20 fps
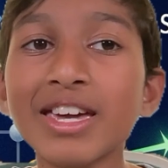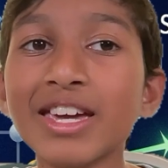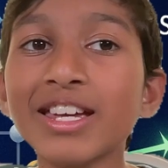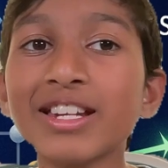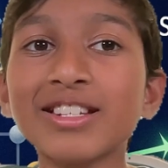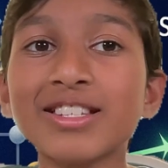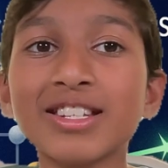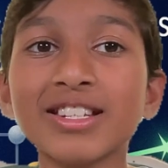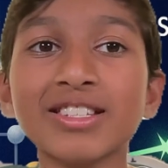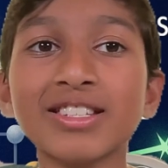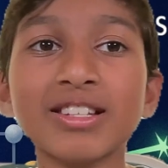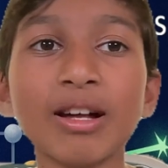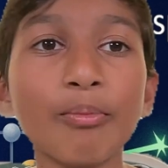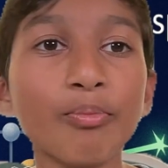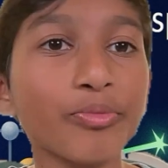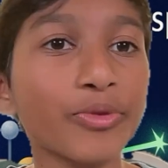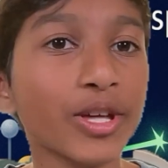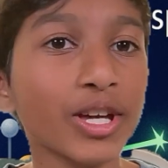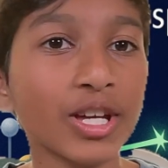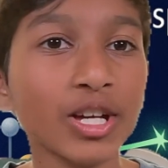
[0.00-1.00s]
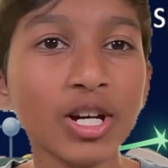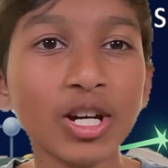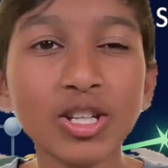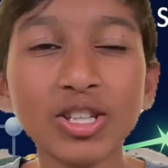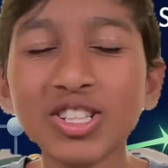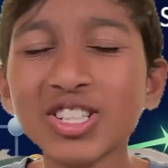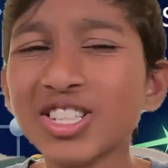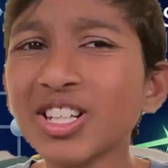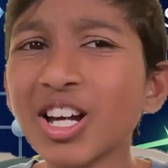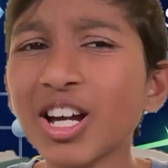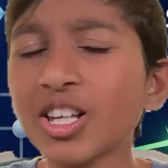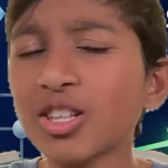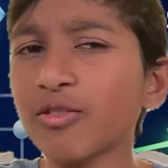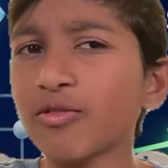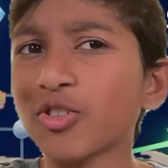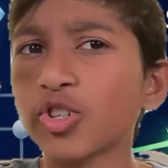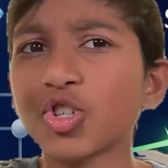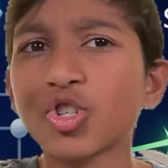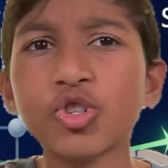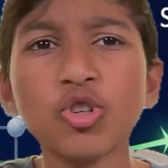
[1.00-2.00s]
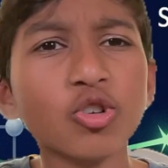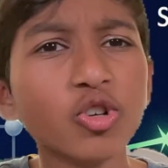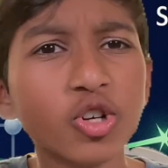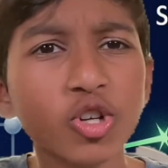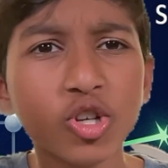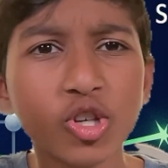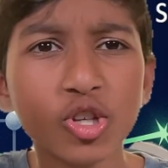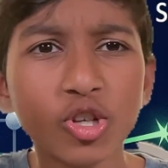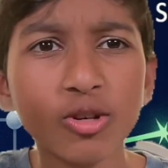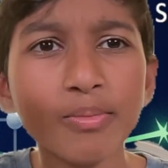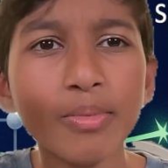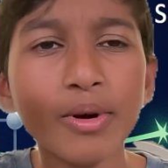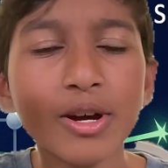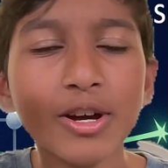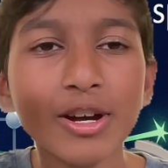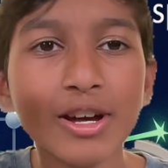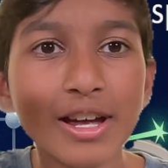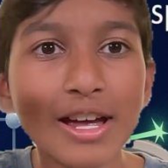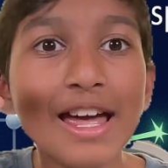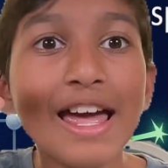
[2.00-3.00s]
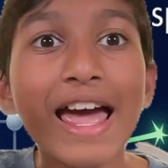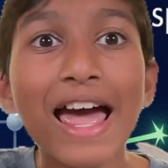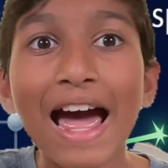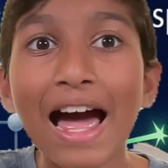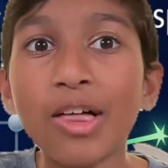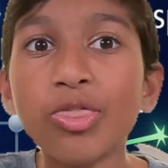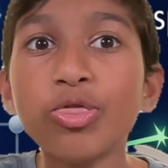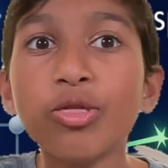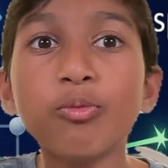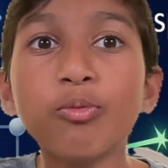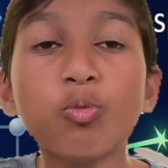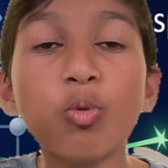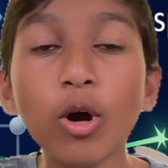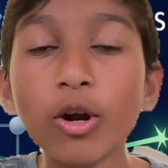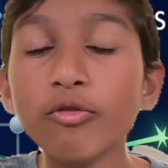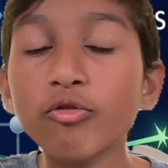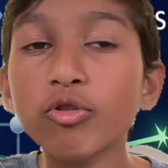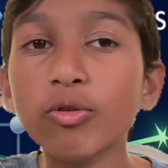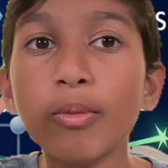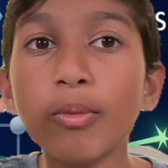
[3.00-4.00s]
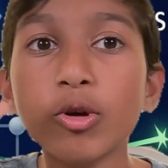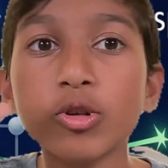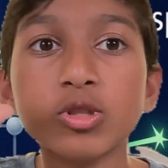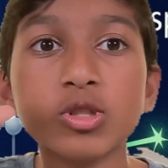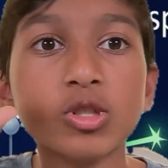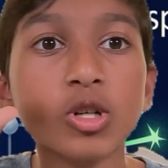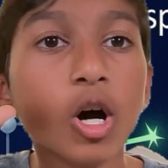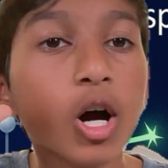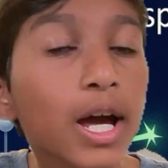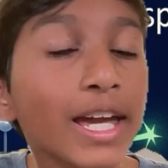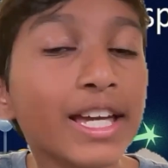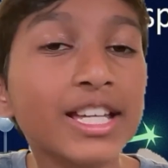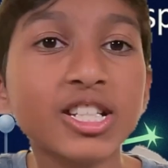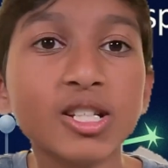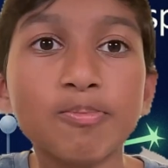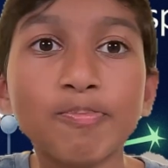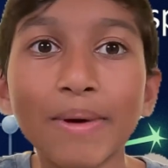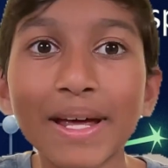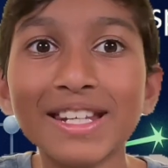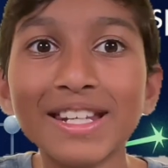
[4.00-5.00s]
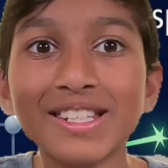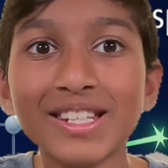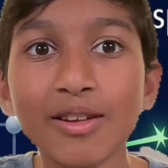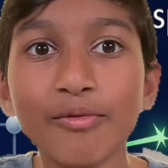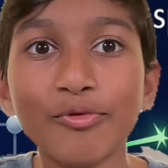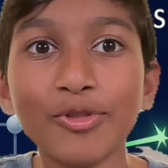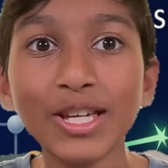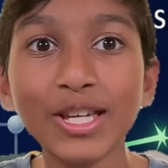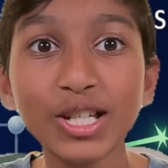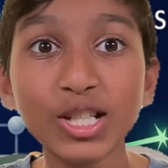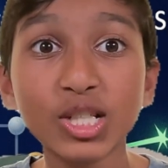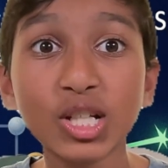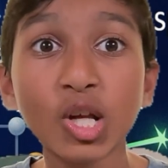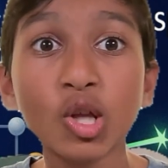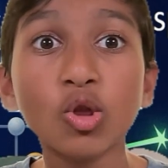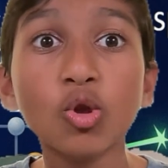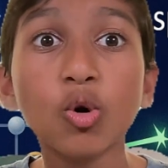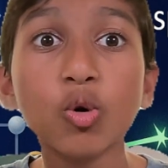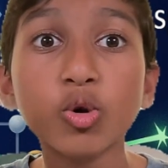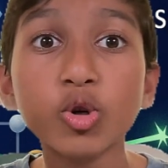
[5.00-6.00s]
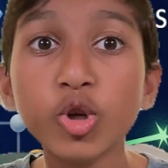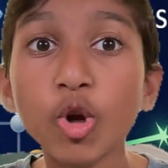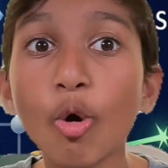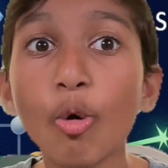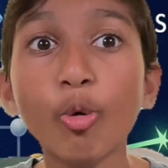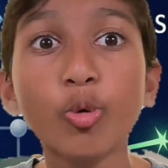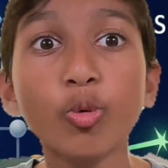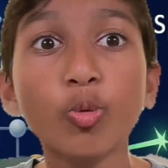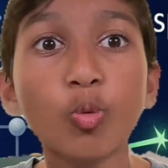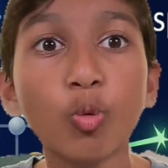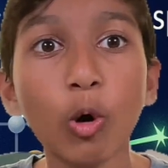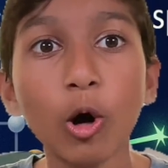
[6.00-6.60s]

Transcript: into something the size of a sugar cube and one of the most expensive things in the known